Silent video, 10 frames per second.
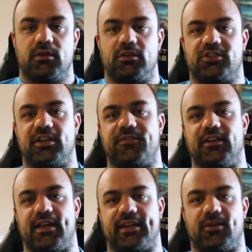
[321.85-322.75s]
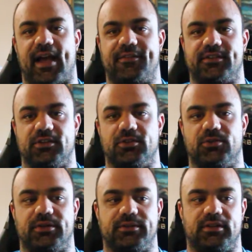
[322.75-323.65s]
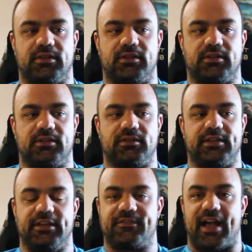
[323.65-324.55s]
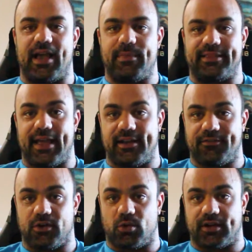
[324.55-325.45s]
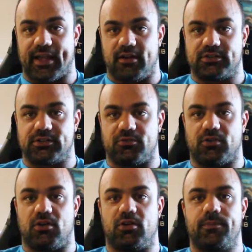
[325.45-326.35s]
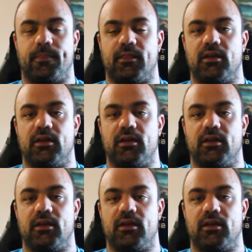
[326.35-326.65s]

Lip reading: You shouldn't feel like you have to leave time at the end of your workout to roll.